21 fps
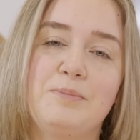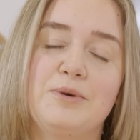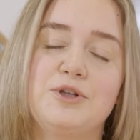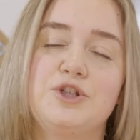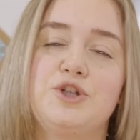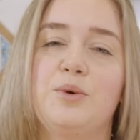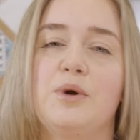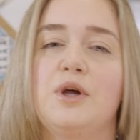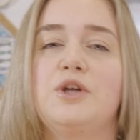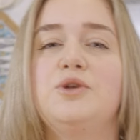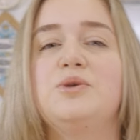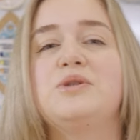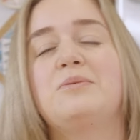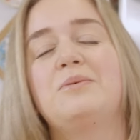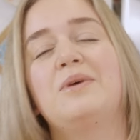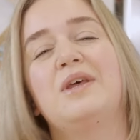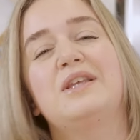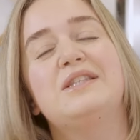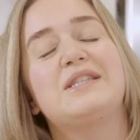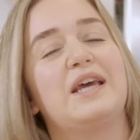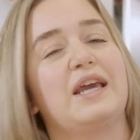but you wanna do
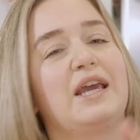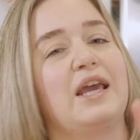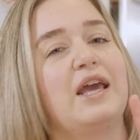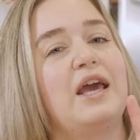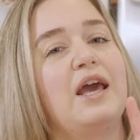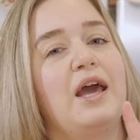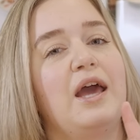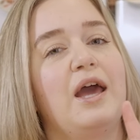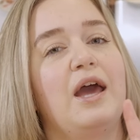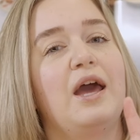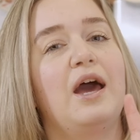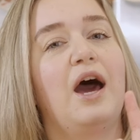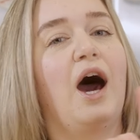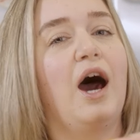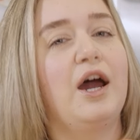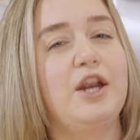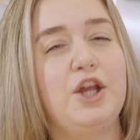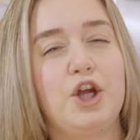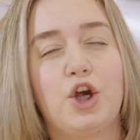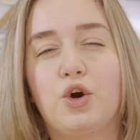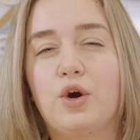something that's like
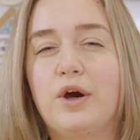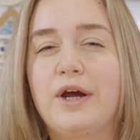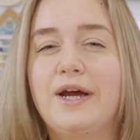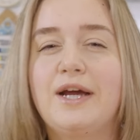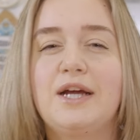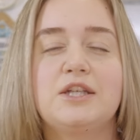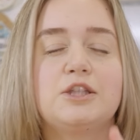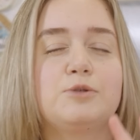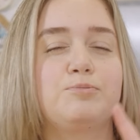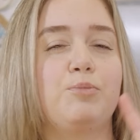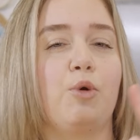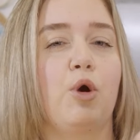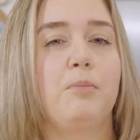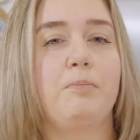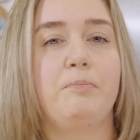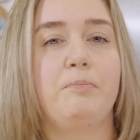Honey Crisp or